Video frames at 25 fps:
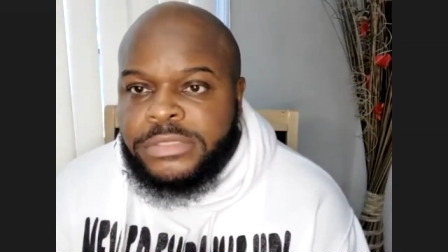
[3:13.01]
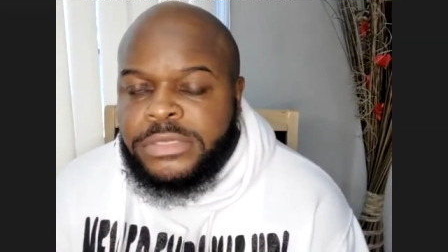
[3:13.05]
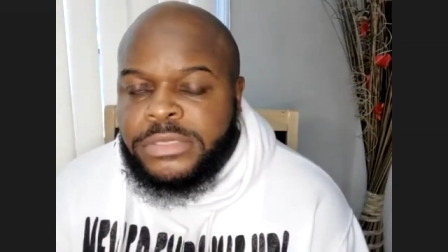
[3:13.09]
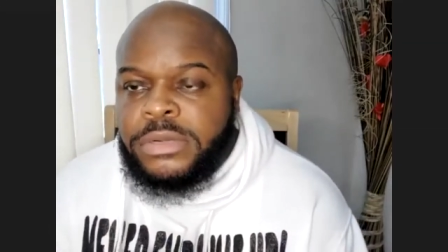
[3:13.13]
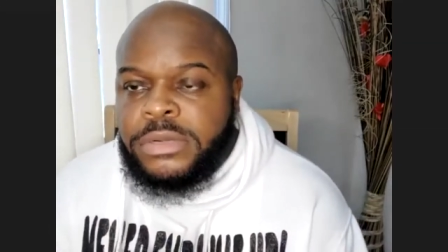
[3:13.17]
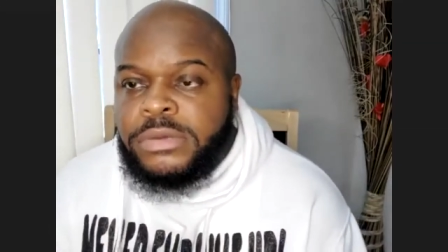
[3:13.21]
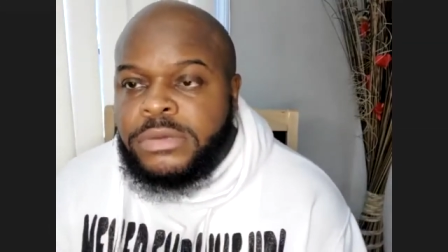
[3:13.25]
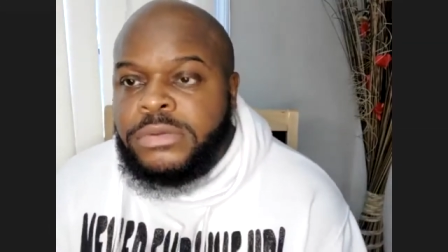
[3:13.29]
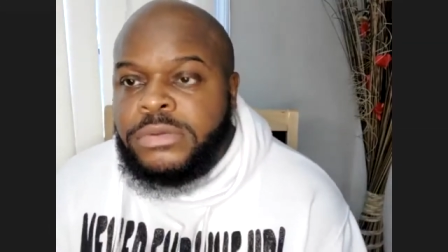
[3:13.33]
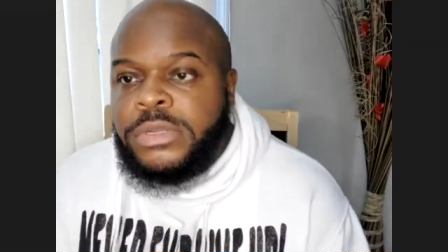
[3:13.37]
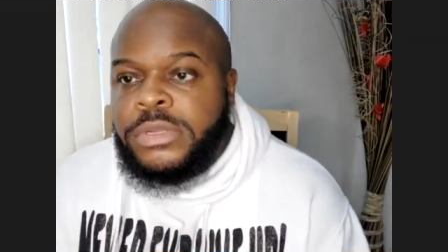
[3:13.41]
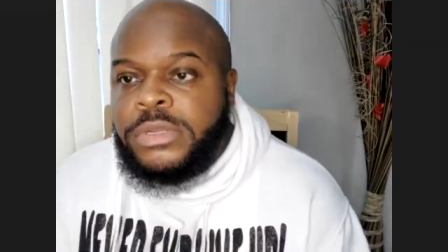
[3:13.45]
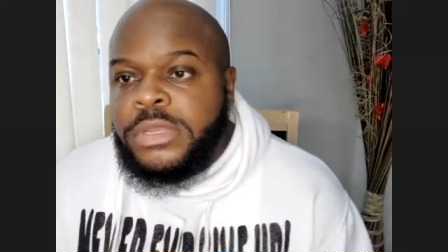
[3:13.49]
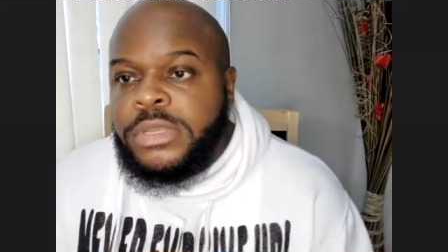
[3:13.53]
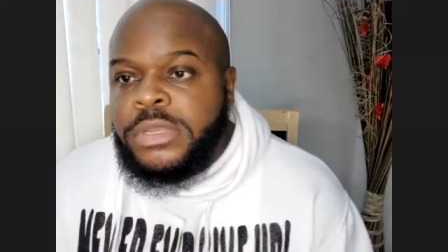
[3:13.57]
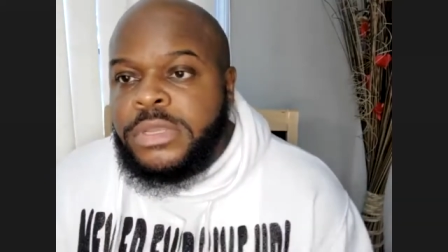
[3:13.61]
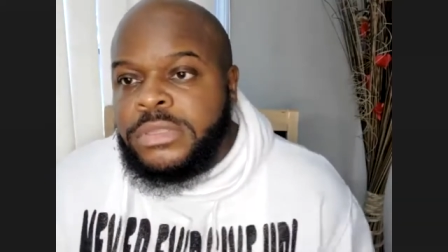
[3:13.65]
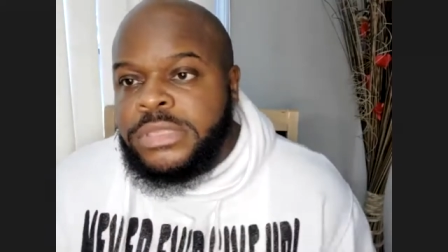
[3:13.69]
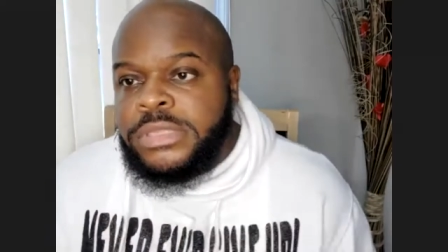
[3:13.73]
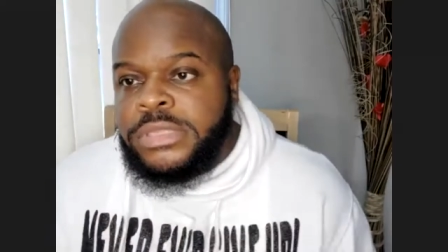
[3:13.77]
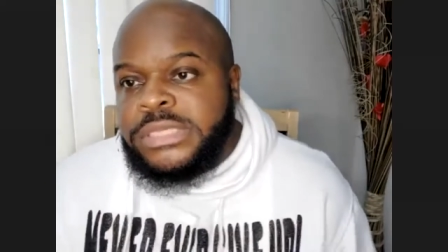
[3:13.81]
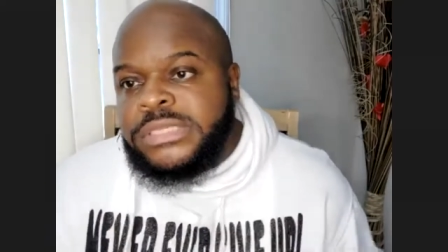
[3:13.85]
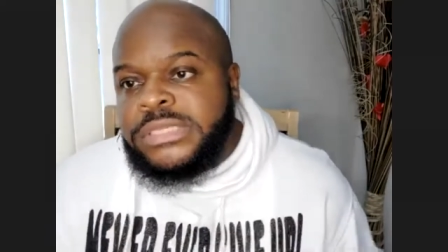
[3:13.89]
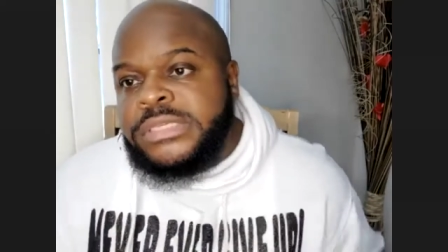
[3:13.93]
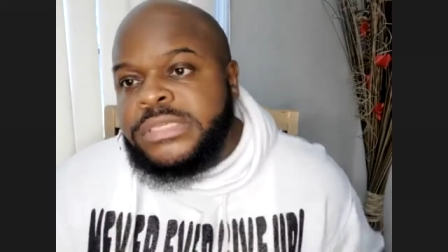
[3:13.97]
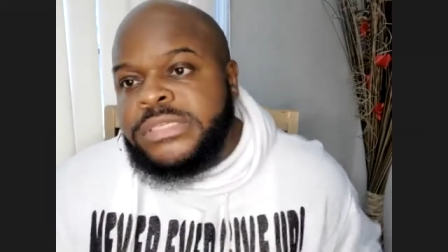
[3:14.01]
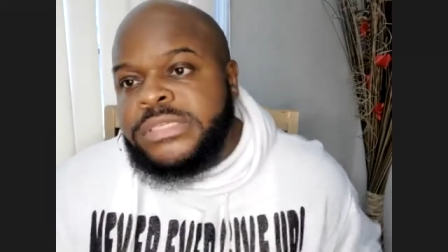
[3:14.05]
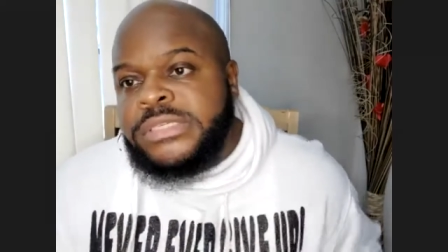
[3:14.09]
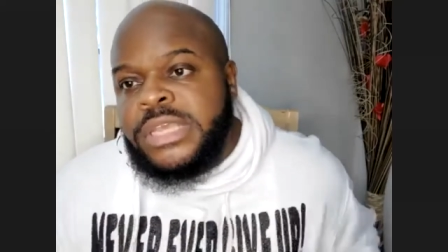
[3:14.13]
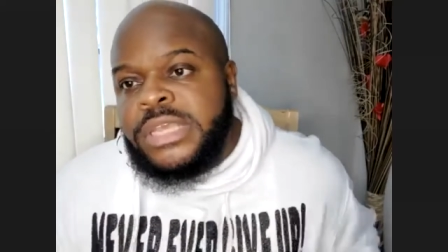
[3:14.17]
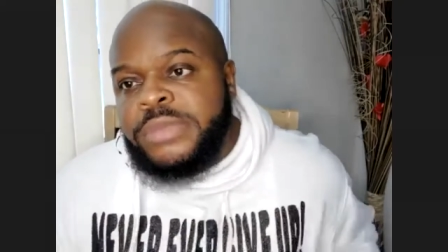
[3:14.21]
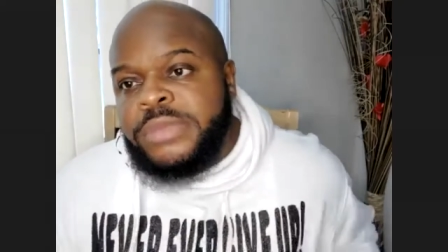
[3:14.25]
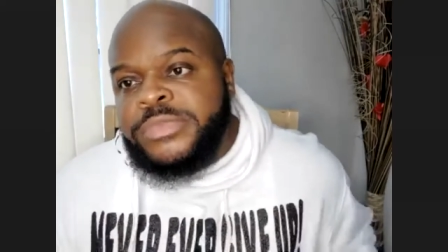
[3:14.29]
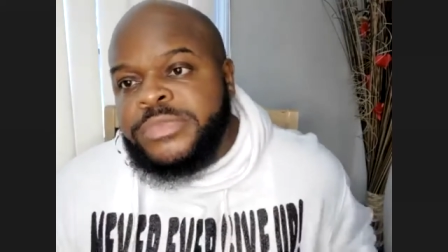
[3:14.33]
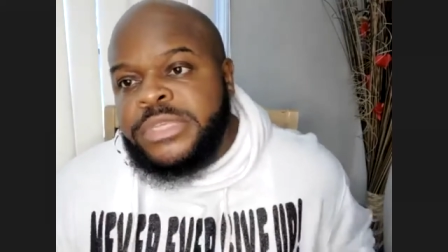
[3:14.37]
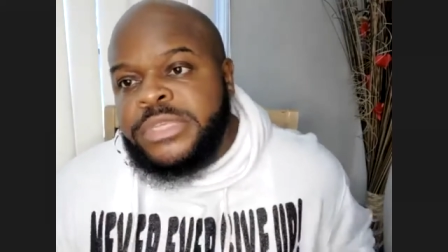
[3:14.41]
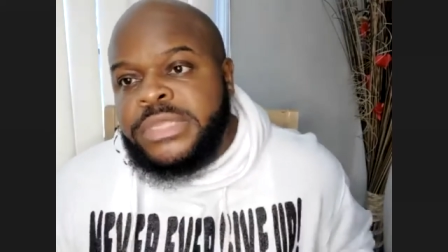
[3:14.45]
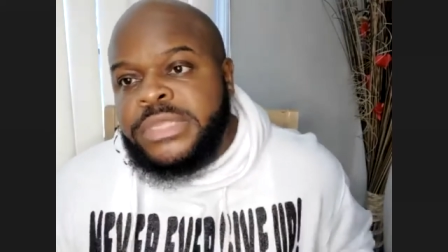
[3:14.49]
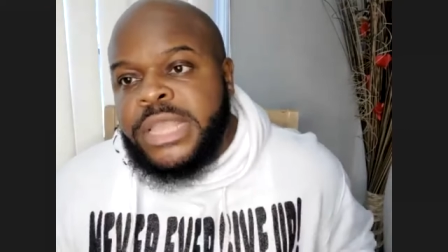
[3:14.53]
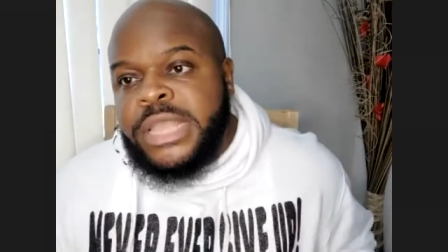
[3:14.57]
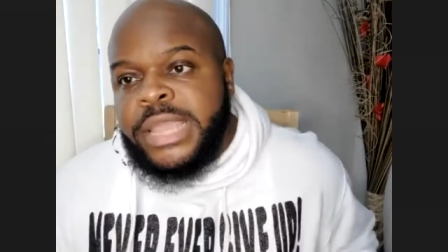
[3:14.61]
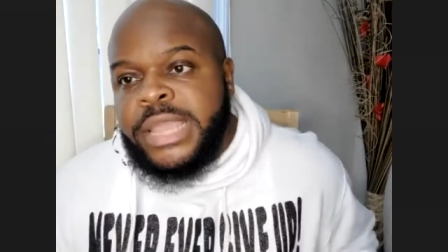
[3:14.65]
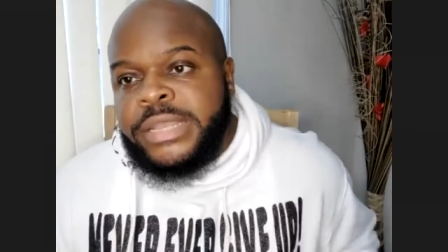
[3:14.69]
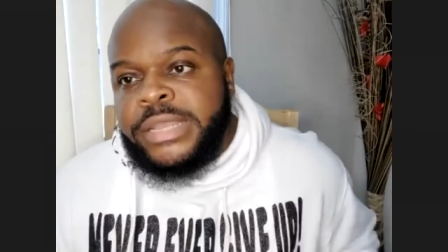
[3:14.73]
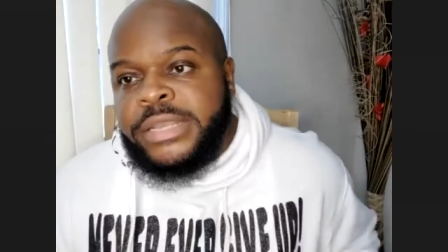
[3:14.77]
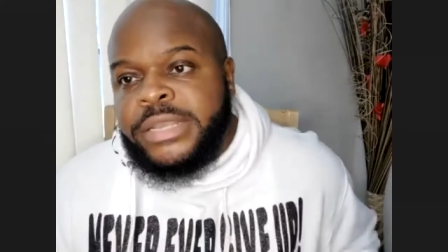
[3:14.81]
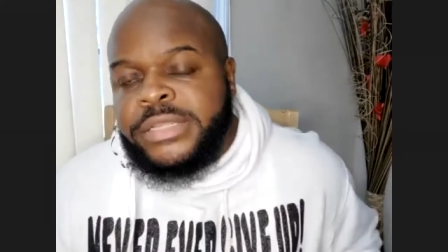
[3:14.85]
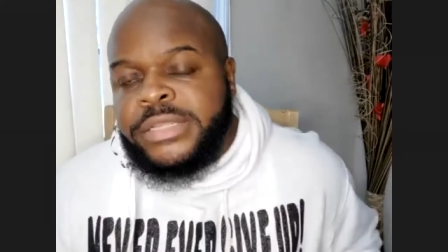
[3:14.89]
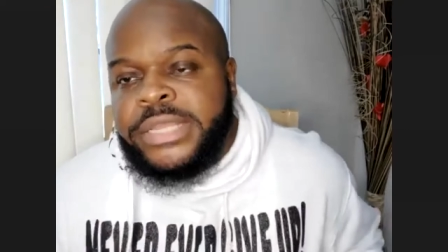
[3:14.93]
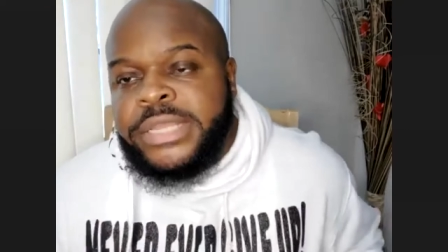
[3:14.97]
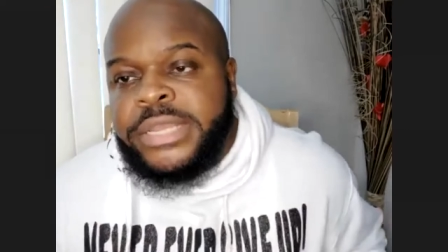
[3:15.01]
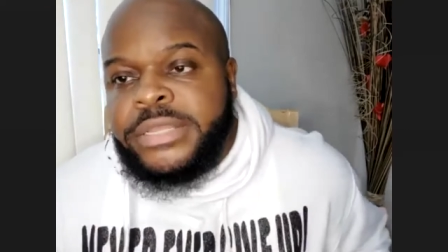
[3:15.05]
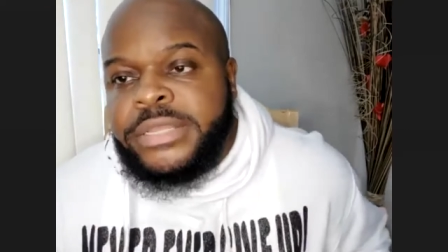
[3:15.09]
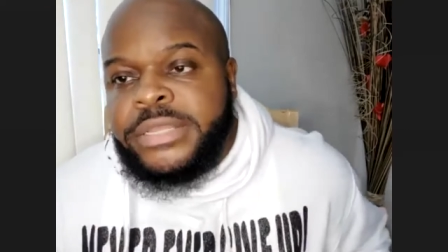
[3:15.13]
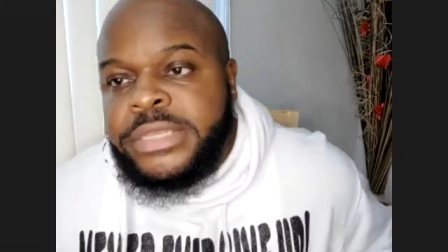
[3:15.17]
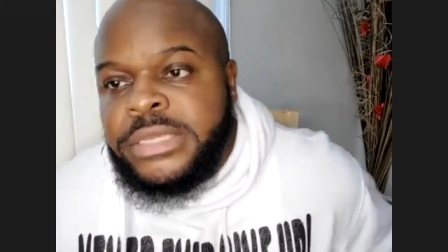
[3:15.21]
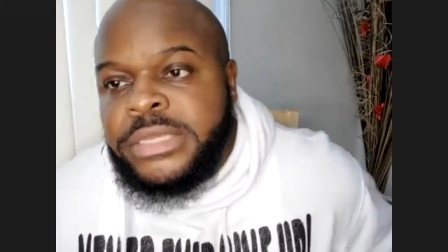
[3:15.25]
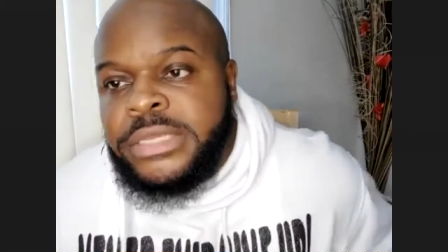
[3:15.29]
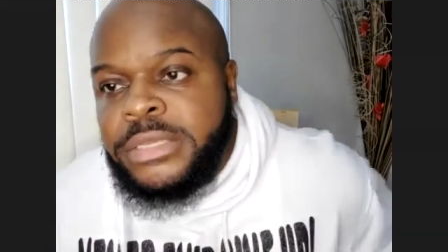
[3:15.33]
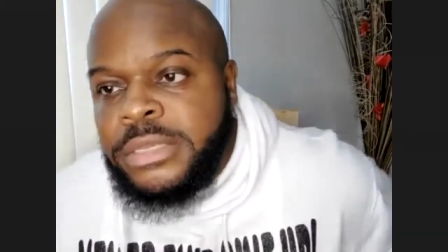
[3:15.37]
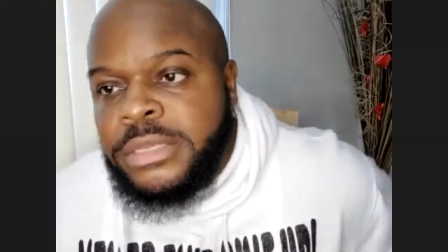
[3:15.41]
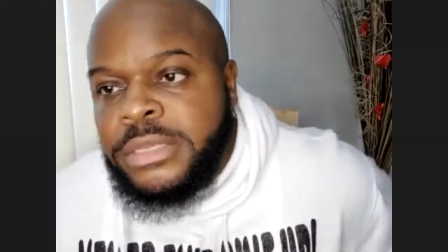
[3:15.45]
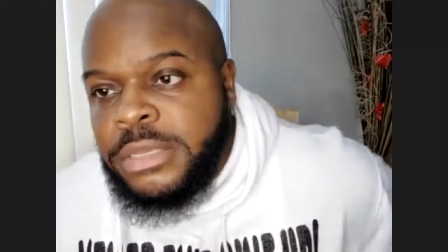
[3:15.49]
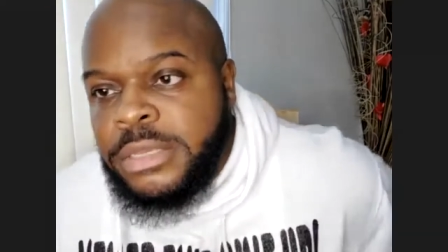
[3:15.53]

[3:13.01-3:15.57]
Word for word: So this is something that clearly